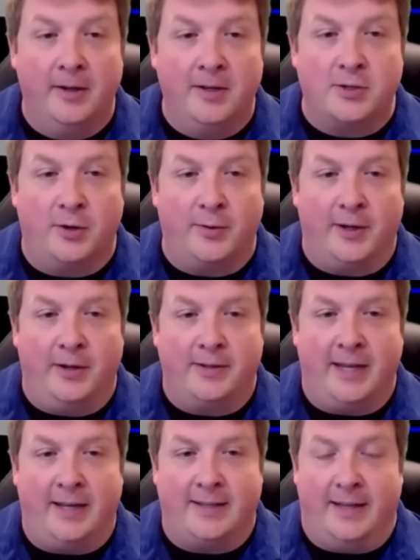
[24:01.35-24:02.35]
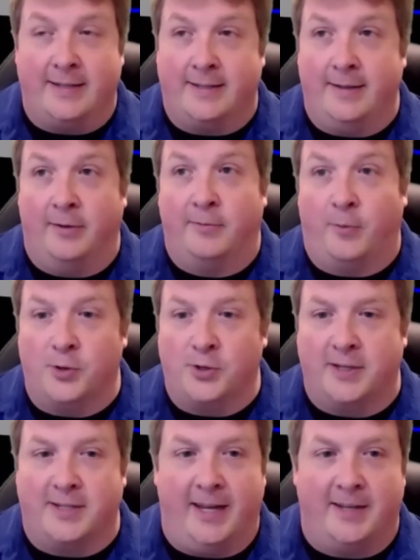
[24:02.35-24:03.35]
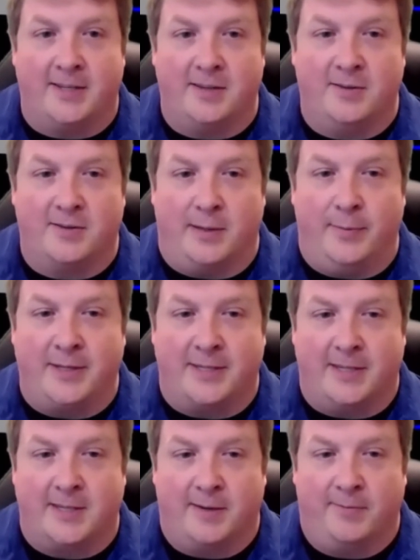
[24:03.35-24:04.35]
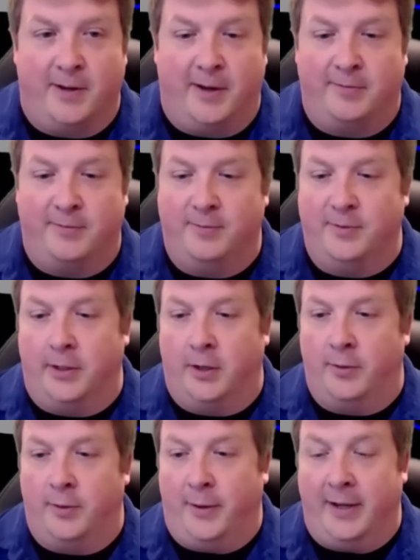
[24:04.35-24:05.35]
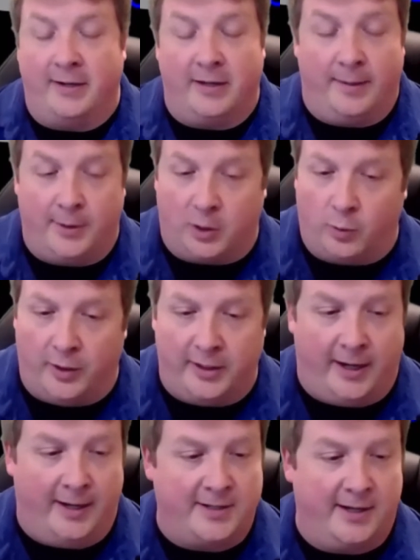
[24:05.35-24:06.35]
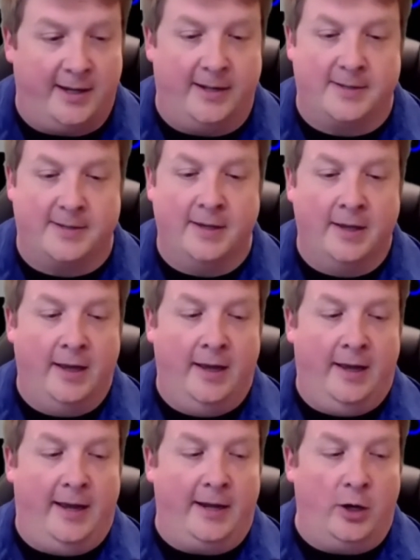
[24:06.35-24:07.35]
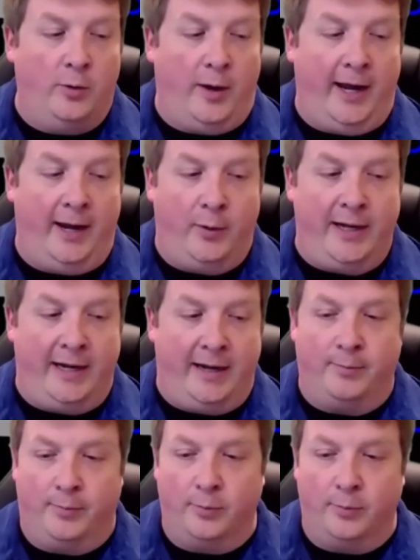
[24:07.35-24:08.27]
So, unfortunately, it takes some instance of the pandemic or whatnot to get us and go, hey, we need to